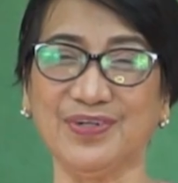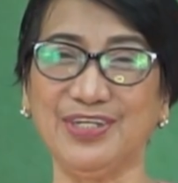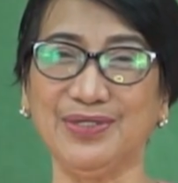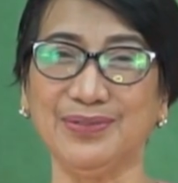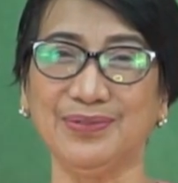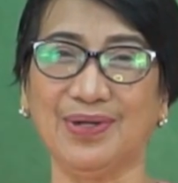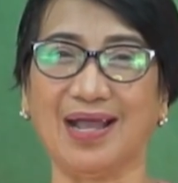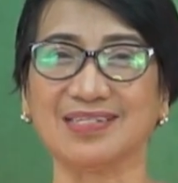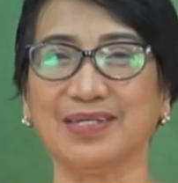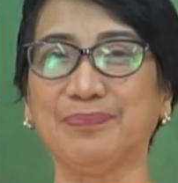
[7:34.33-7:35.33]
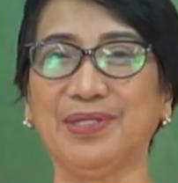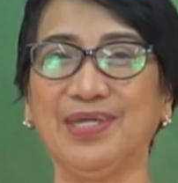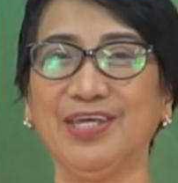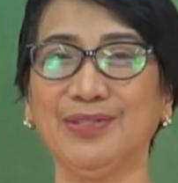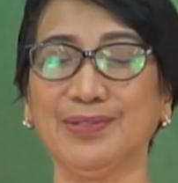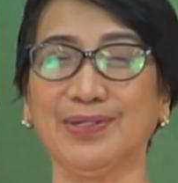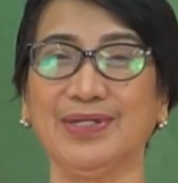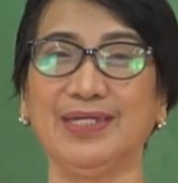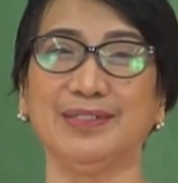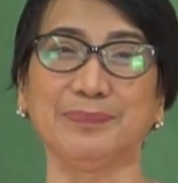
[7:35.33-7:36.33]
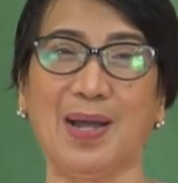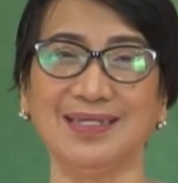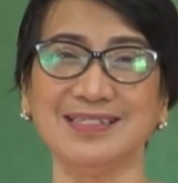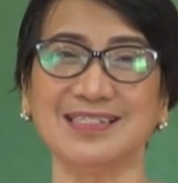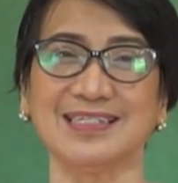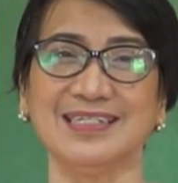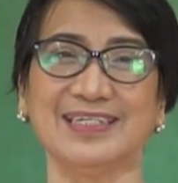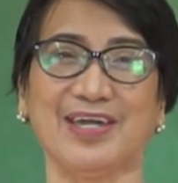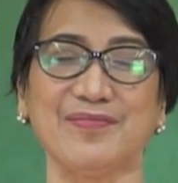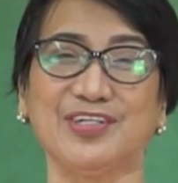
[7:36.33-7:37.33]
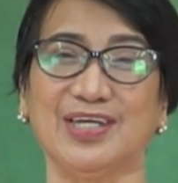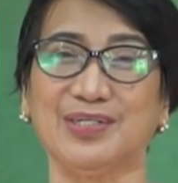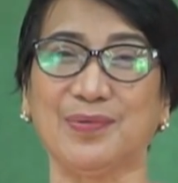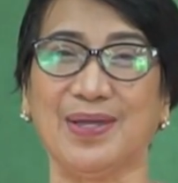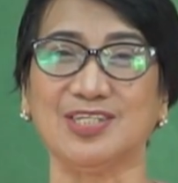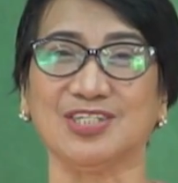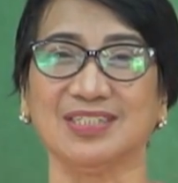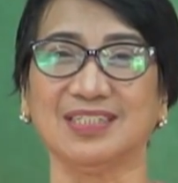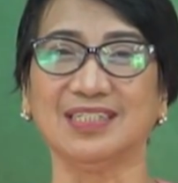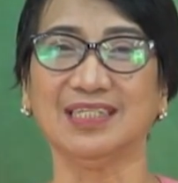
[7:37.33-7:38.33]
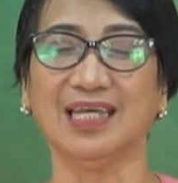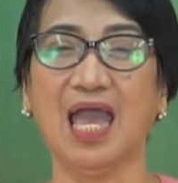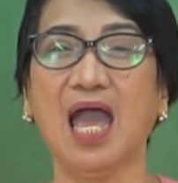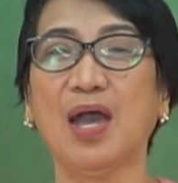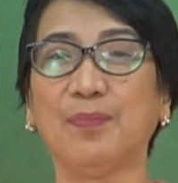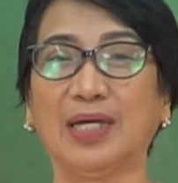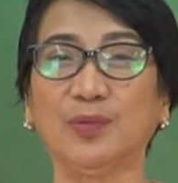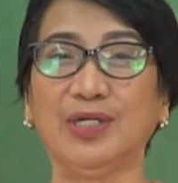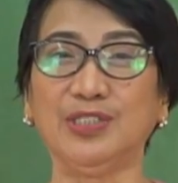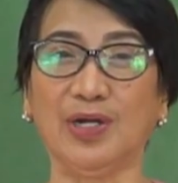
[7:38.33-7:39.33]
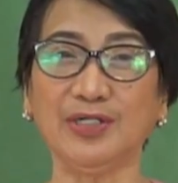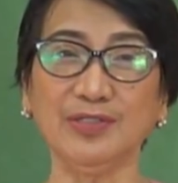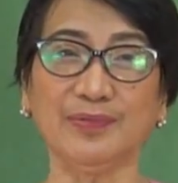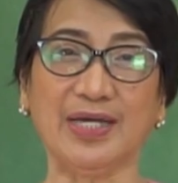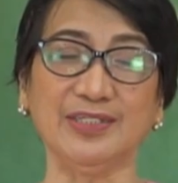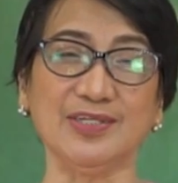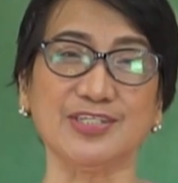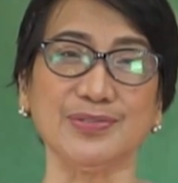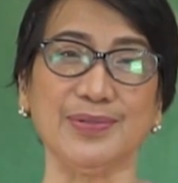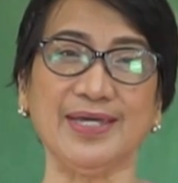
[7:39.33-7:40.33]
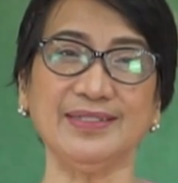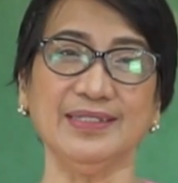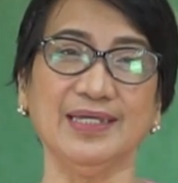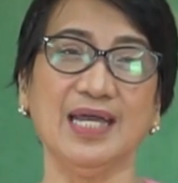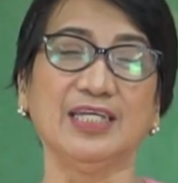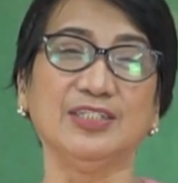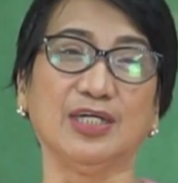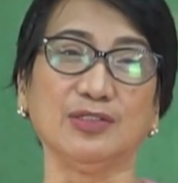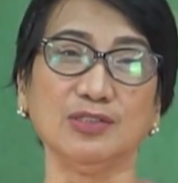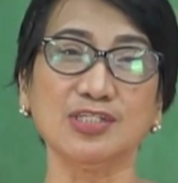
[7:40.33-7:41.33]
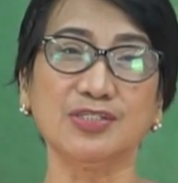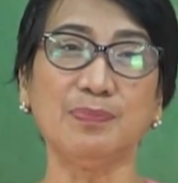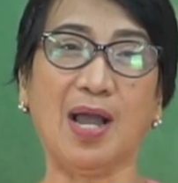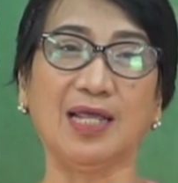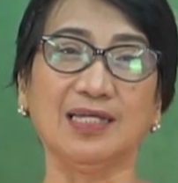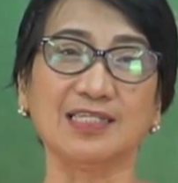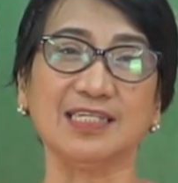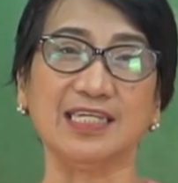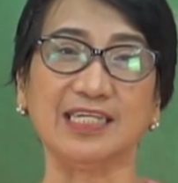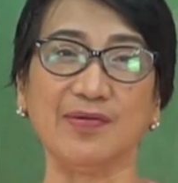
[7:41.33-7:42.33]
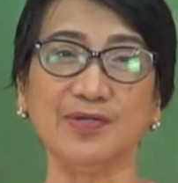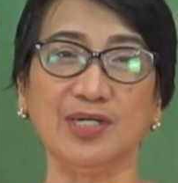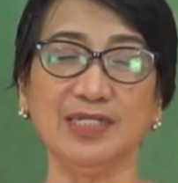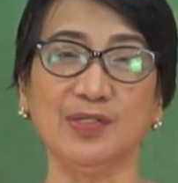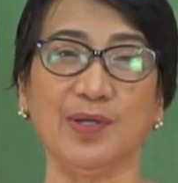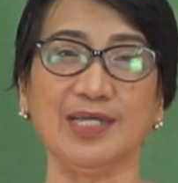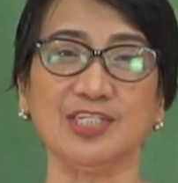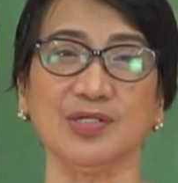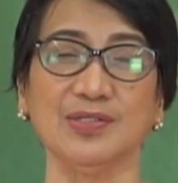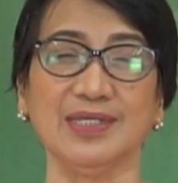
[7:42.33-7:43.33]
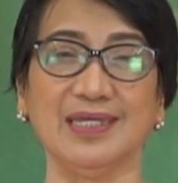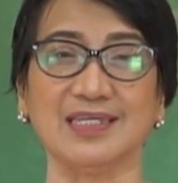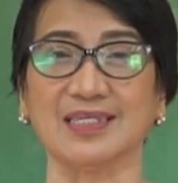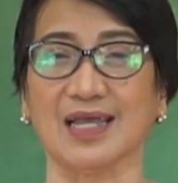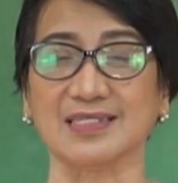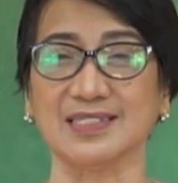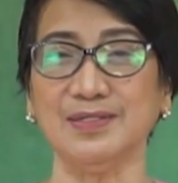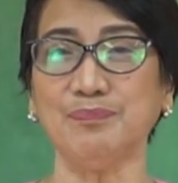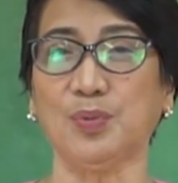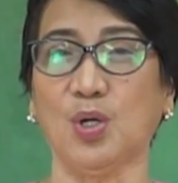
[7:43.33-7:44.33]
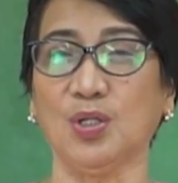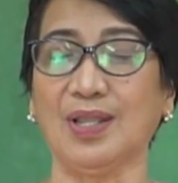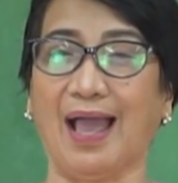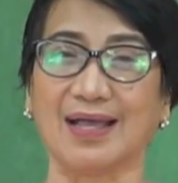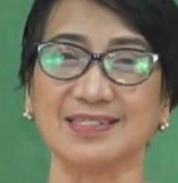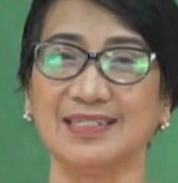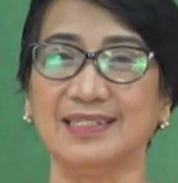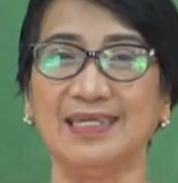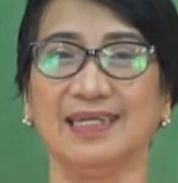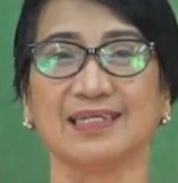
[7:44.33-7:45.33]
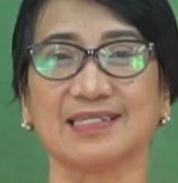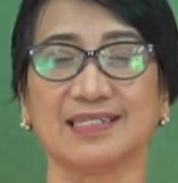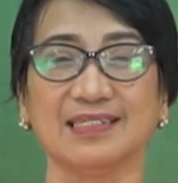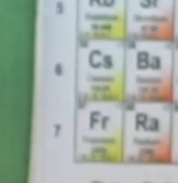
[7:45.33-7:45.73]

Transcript: for you as a beginner in balancing chemical equation. But when you are already used to it, the rules to balance a chemical equation is as simple as it is.